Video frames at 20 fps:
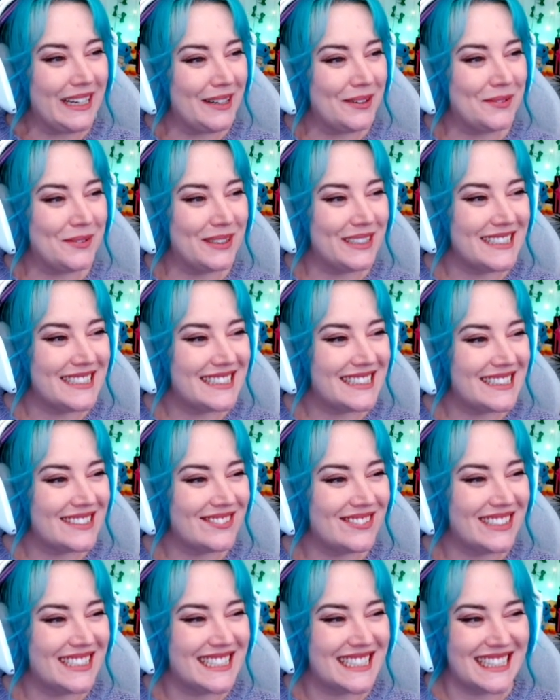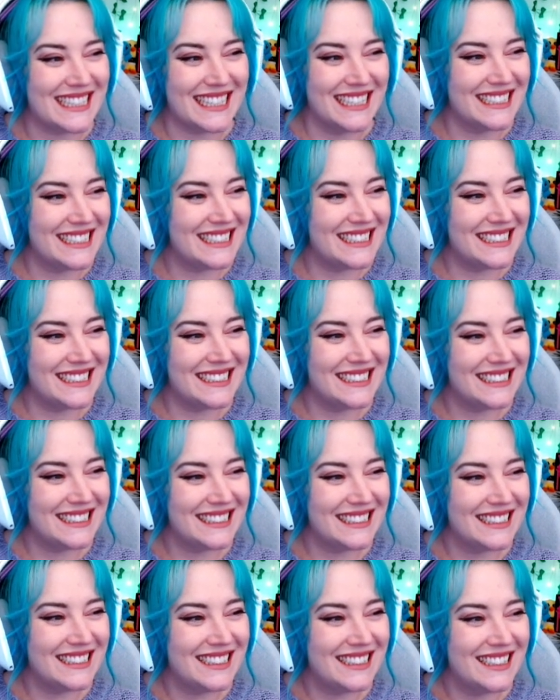What is this?
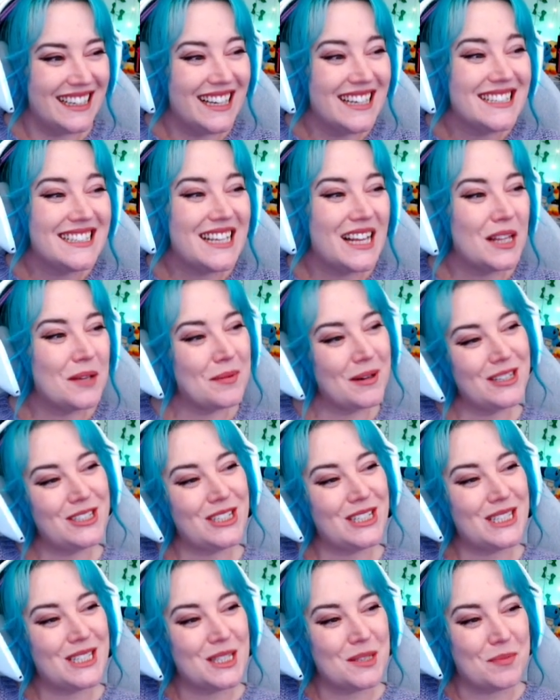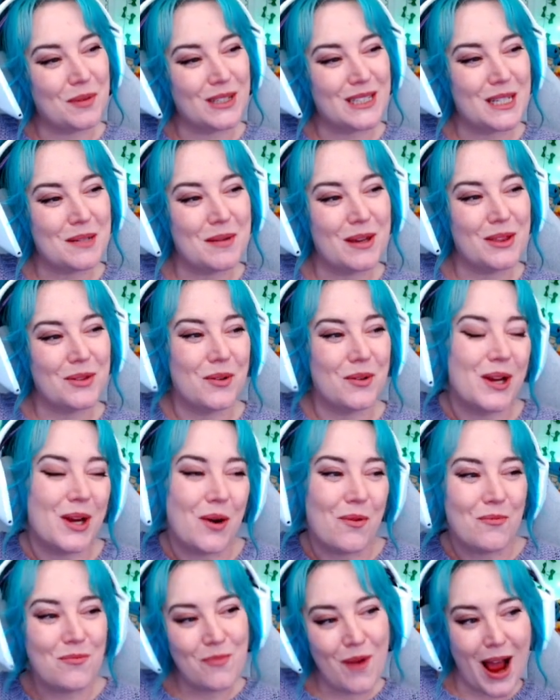Celebrate Jason's birthday by throwing a
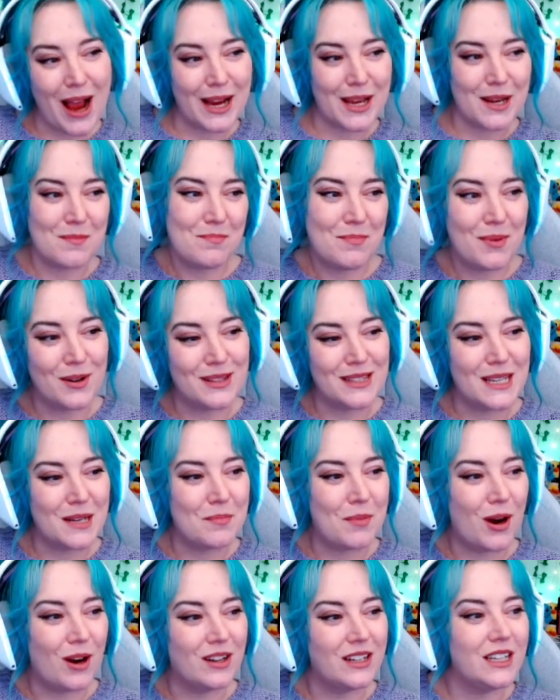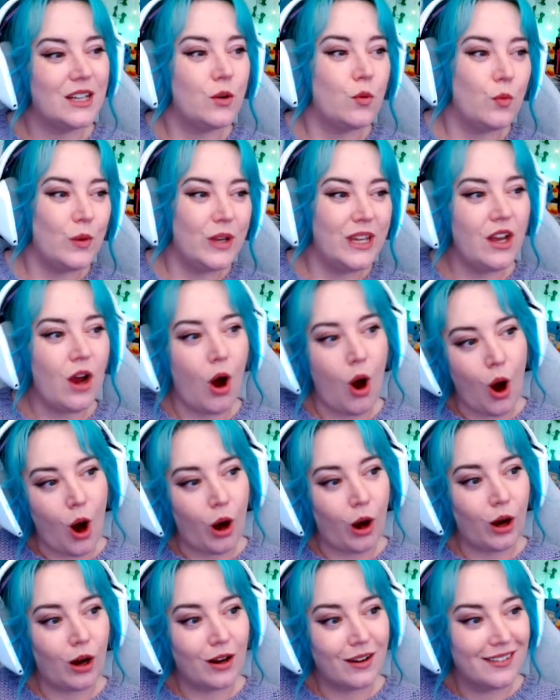rockin' birthday party. We
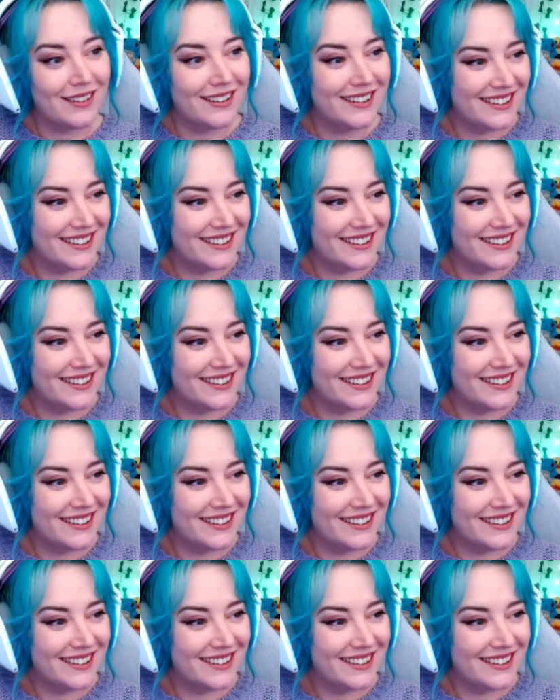are.